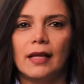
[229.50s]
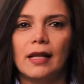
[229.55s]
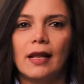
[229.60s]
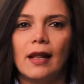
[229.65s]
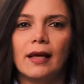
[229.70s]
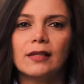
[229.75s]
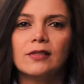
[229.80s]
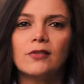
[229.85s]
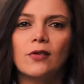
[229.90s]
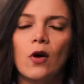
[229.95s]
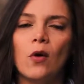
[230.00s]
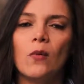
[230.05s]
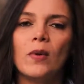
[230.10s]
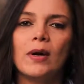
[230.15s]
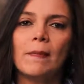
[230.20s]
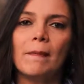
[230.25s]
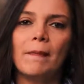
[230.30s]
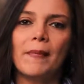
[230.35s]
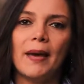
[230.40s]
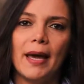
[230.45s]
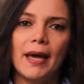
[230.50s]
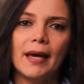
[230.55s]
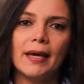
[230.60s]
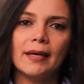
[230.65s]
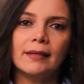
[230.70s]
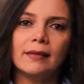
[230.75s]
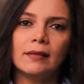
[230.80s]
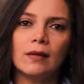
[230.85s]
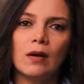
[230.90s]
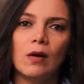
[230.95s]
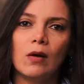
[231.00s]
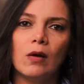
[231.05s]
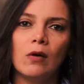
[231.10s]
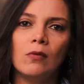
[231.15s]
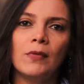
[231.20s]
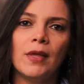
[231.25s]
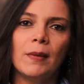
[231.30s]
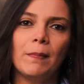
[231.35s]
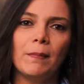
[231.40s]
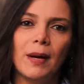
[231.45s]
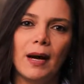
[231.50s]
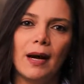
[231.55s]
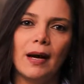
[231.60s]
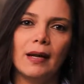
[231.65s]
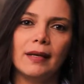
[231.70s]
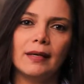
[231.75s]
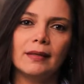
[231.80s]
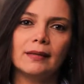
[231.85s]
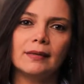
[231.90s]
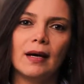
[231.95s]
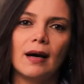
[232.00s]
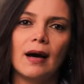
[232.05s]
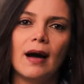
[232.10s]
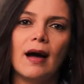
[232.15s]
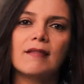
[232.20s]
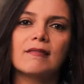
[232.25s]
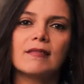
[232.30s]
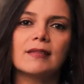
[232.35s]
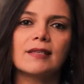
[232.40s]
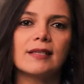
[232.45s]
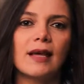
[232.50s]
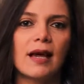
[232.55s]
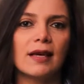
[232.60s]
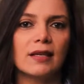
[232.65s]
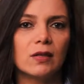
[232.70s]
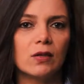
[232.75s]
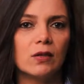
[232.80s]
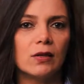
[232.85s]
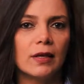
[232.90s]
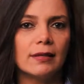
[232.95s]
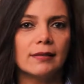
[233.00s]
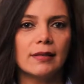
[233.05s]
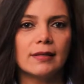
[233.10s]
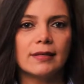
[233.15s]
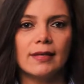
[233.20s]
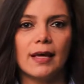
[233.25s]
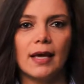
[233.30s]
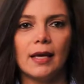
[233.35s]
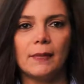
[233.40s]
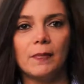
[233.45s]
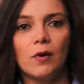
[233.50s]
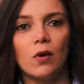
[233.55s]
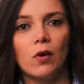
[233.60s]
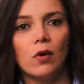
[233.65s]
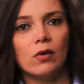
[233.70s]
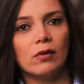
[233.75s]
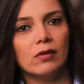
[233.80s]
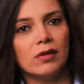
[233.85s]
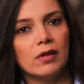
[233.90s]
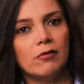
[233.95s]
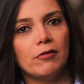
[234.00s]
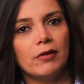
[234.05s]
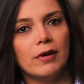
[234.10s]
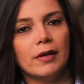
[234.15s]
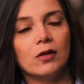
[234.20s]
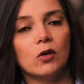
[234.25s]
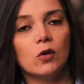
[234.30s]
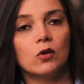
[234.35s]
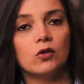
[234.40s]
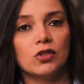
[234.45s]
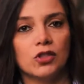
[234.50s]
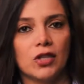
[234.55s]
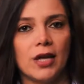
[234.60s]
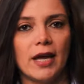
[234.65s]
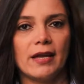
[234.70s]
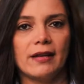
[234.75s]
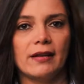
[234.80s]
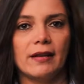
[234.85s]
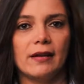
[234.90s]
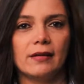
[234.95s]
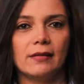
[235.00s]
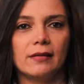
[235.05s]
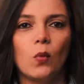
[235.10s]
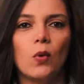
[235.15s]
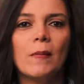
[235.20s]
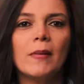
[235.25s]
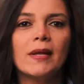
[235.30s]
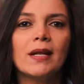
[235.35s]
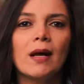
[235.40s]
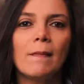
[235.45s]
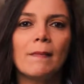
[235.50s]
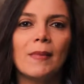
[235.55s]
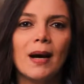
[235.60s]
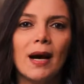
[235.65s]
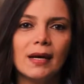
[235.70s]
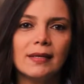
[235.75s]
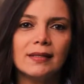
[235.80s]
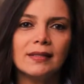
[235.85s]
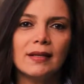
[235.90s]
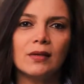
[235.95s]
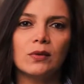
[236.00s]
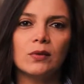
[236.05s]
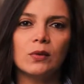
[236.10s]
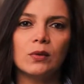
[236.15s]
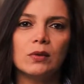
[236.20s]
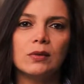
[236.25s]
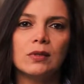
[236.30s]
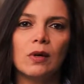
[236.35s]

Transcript: the leftover paint on the palette are recycled in the same or different containers. We minimize the use